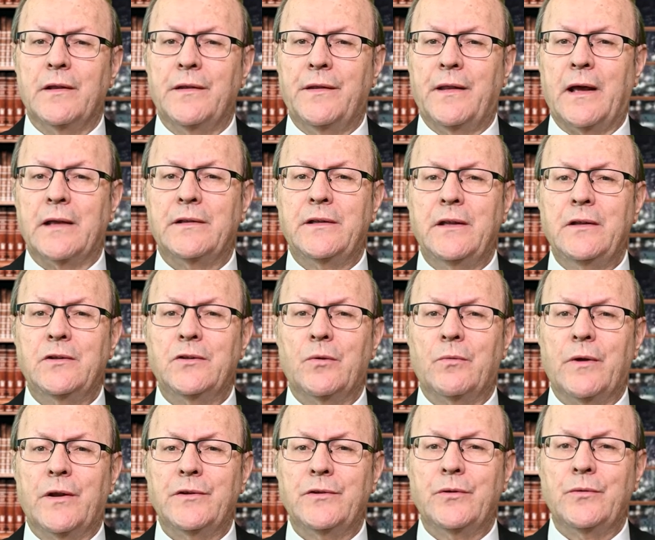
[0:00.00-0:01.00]

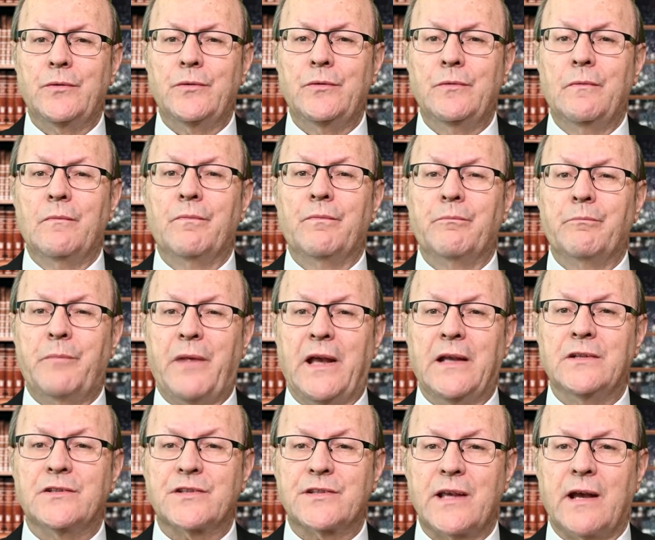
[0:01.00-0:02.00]
1922,
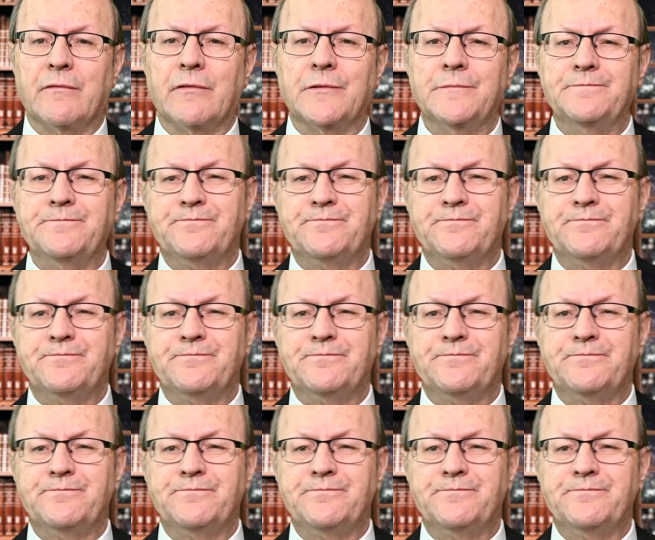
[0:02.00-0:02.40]
page 7.